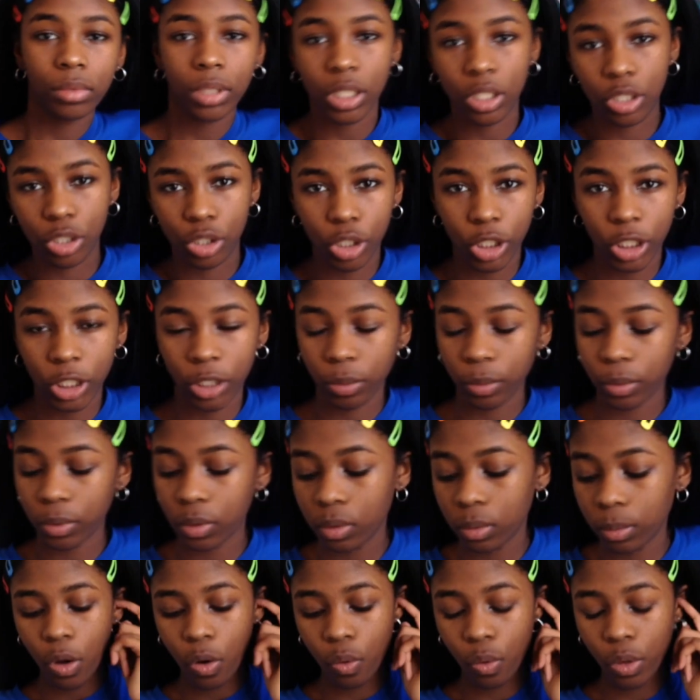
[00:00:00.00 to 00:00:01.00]
in
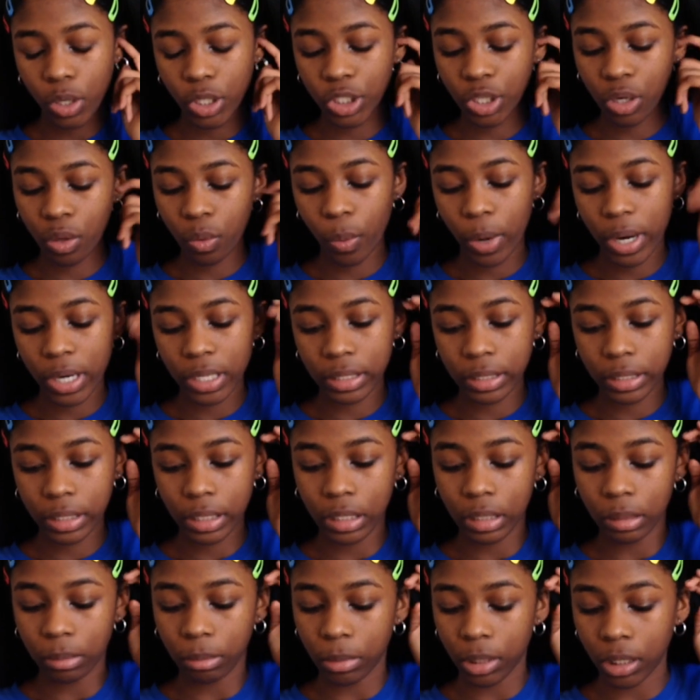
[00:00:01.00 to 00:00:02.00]
general. Who is your worst
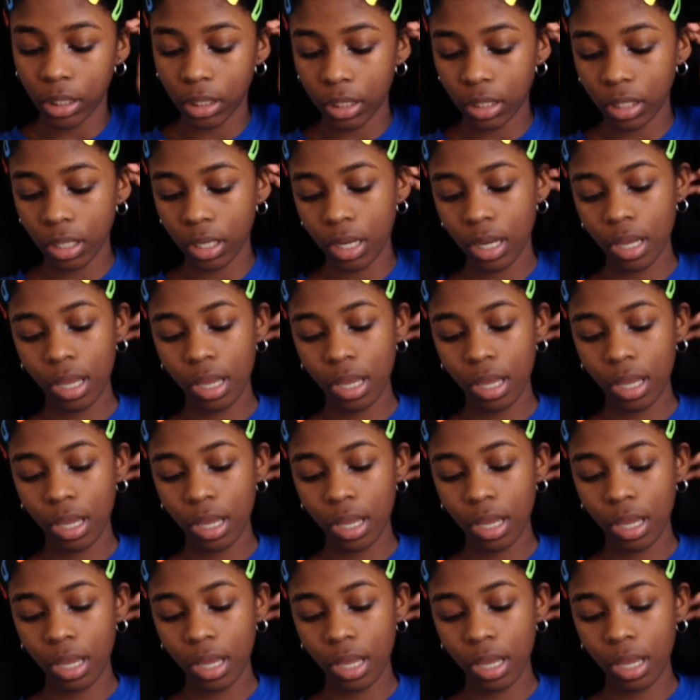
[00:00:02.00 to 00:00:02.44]
enemy?